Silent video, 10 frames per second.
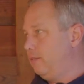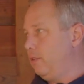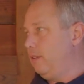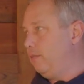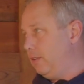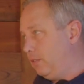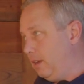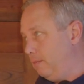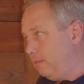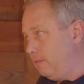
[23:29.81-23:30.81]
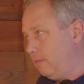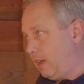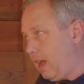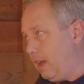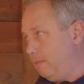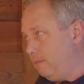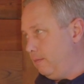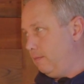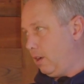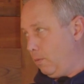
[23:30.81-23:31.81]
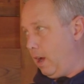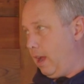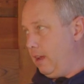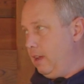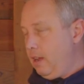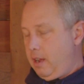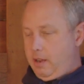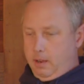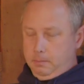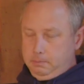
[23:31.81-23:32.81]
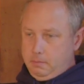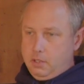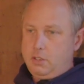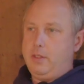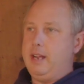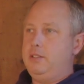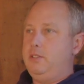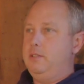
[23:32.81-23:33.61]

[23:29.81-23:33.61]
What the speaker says: for the 50K array. Mm-hmm. So that's